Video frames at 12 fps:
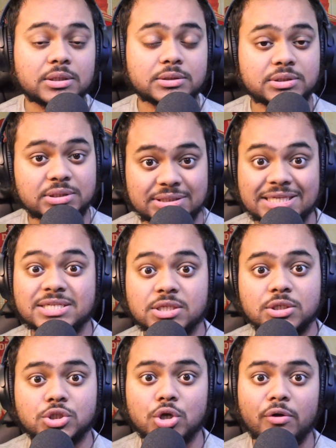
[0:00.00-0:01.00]

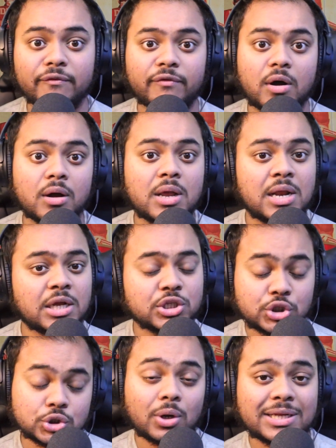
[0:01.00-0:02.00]
season so far.
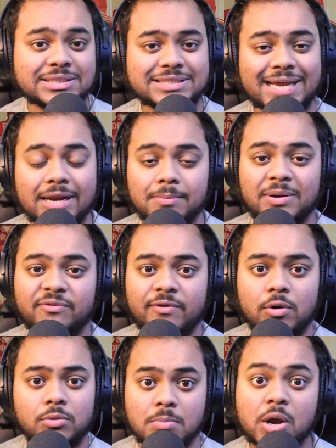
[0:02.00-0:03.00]
Solid centre
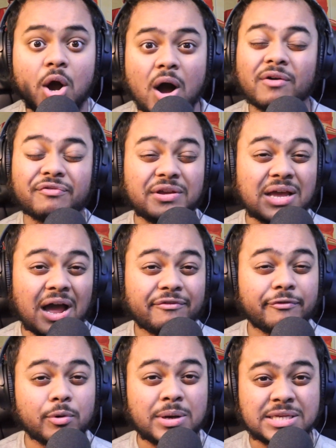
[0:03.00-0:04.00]
midfield. McCarthy, I
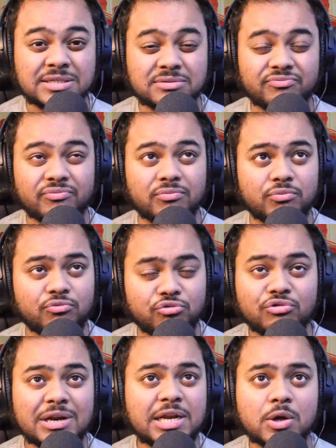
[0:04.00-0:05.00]
feel, is
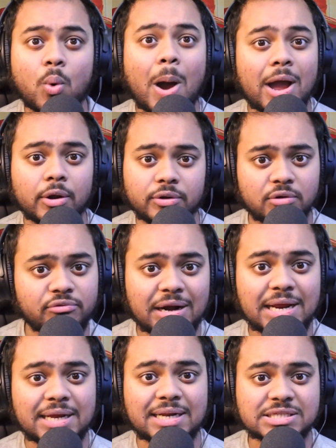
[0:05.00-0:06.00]
really quite
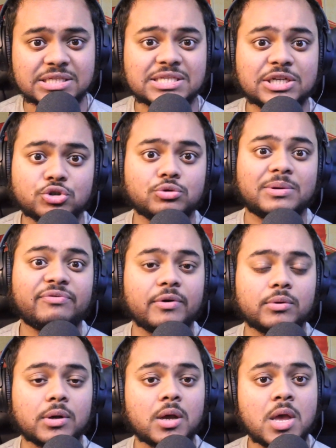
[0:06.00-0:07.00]
underrated as a central
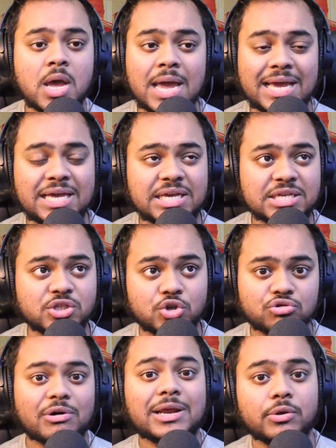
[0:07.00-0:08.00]
midfielder. He is
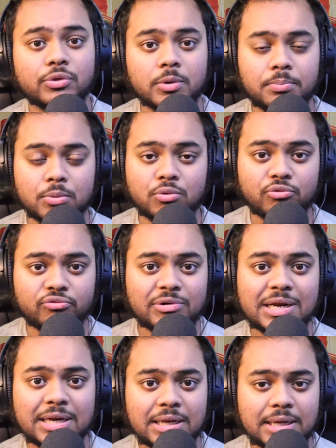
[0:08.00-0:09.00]
great on the ball,
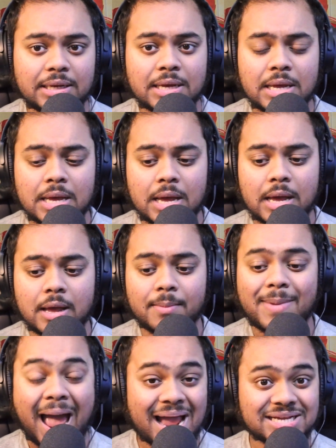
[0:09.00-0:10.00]
really
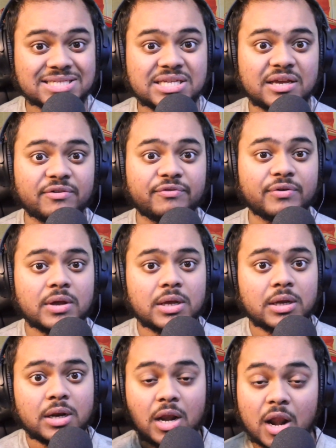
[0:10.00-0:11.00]
active,
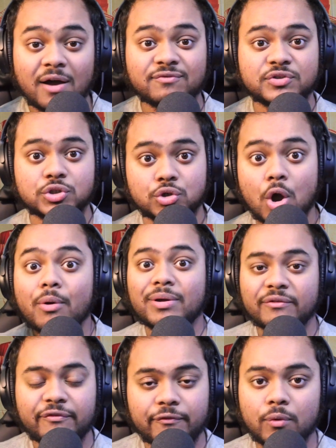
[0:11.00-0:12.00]
loves
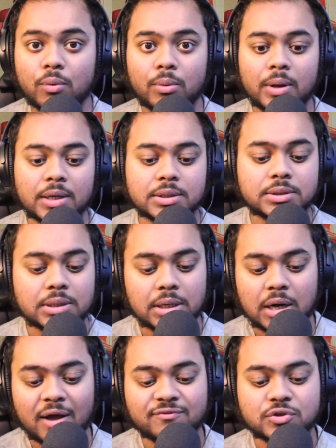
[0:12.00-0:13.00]
going forward,
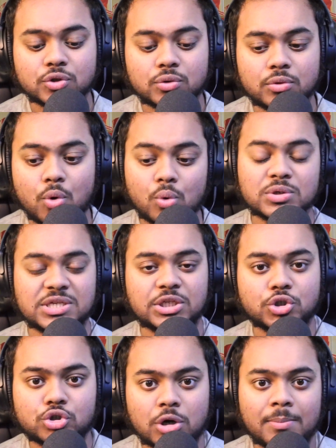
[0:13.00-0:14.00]
loves
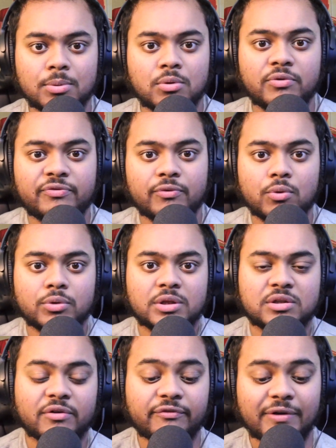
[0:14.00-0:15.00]
causing trouble for
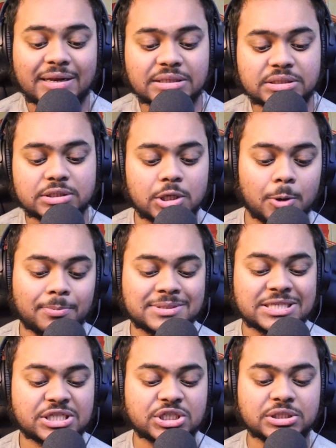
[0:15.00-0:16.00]
the defence, the
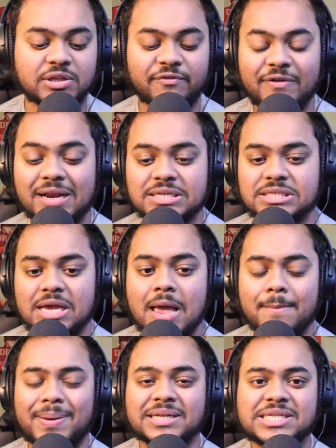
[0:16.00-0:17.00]
opposition defence.
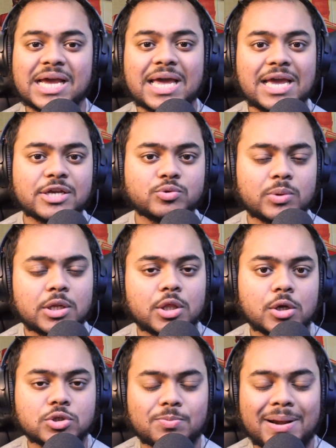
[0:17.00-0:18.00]
Benteke is one of
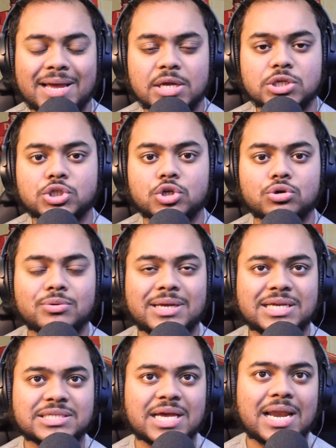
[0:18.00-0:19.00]
those players who
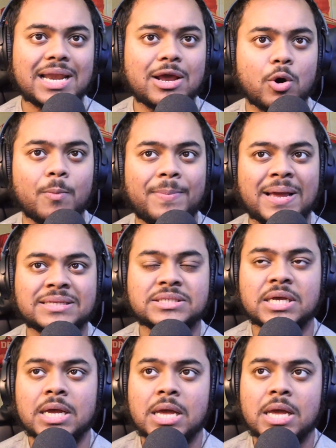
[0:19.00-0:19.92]
is a little bit